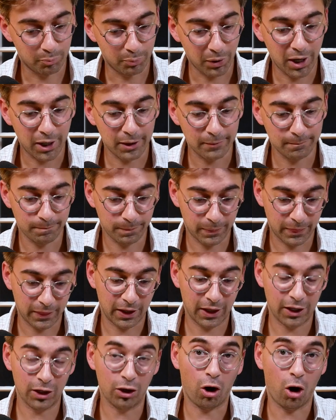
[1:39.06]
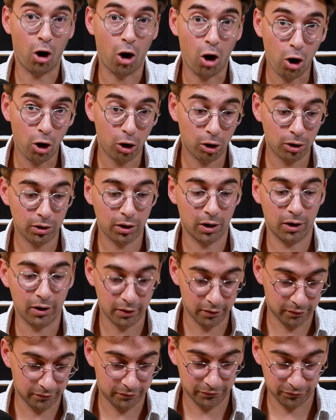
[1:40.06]
But in all
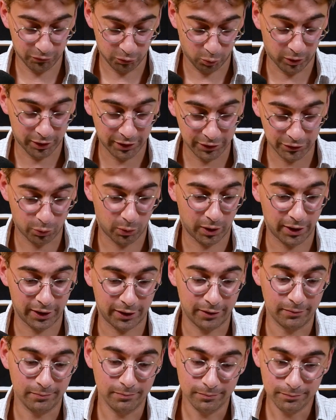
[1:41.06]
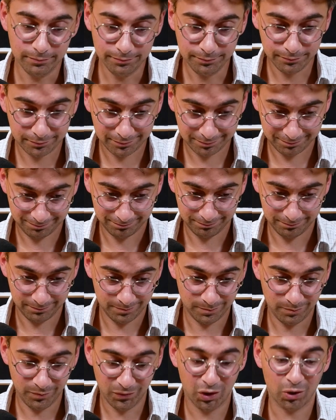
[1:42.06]
of 2020,
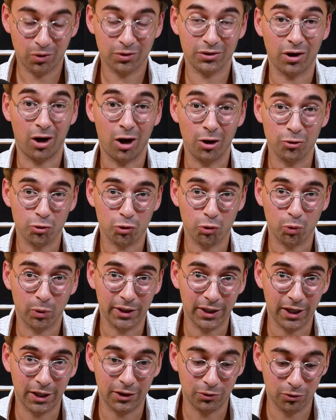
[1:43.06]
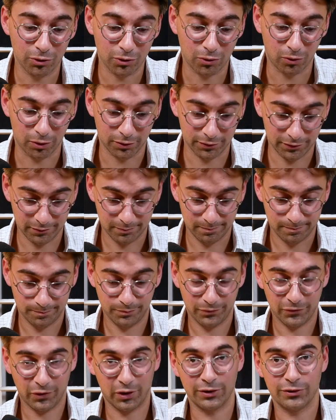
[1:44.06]
there was 128 unicorns.
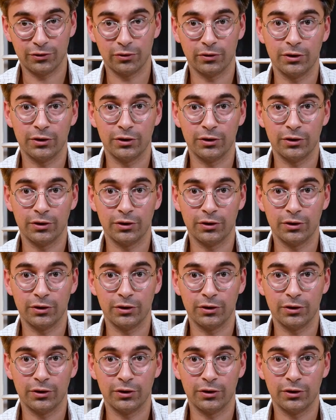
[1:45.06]
Right.